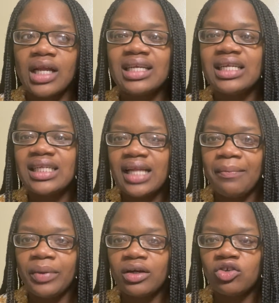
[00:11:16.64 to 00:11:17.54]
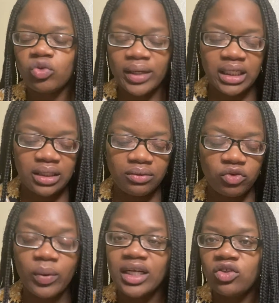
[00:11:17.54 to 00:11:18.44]
December twentieth,
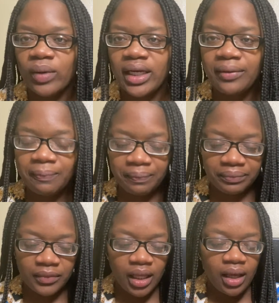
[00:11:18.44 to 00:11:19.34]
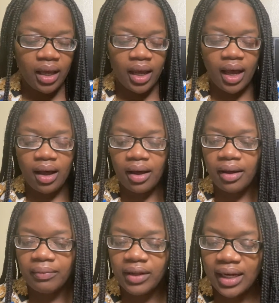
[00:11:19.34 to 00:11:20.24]
twenty twenty.
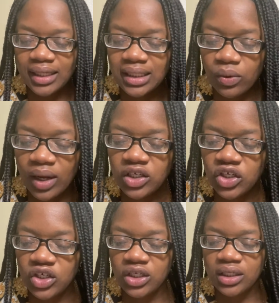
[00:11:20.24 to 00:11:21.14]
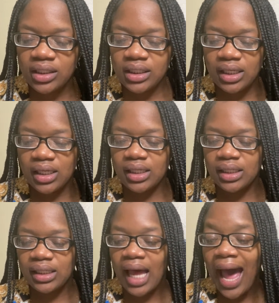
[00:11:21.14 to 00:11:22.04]
Um, the next question
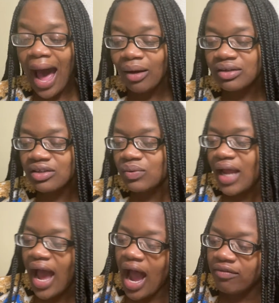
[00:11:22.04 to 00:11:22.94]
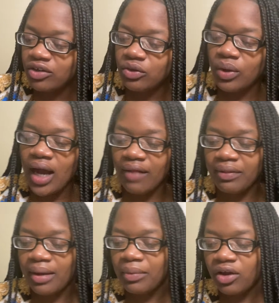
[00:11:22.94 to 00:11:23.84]
is, how soon after you got
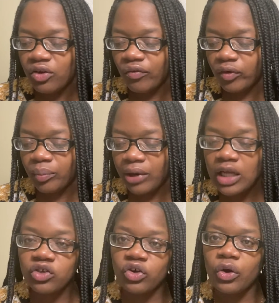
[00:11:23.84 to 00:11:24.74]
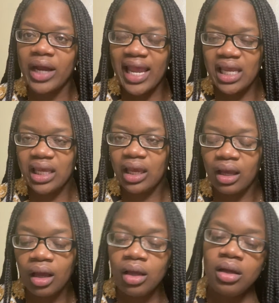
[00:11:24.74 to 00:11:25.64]
them could you feel pressure or
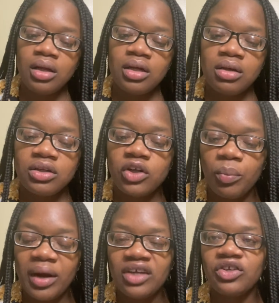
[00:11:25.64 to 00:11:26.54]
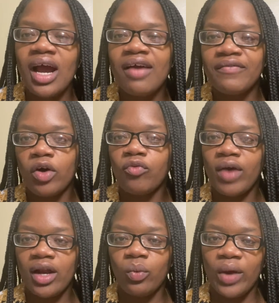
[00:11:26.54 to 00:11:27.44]
aching? So pressure I felt
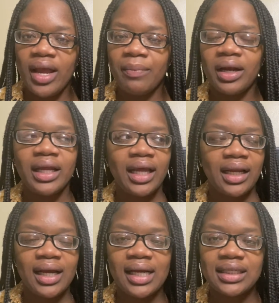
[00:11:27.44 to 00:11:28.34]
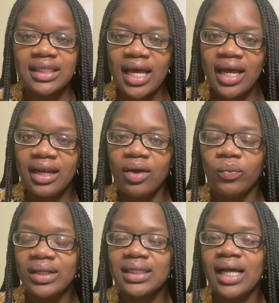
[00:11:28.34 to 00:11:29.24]
right away, but again, like I said, it
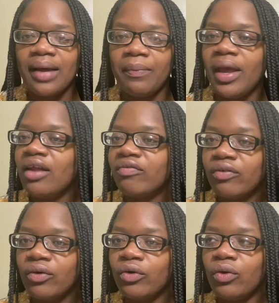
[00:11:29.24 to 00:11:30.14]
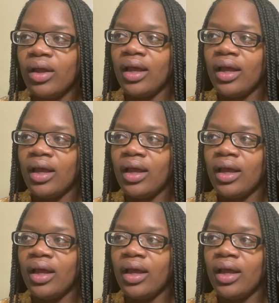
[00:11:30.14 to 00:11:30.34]
was not painful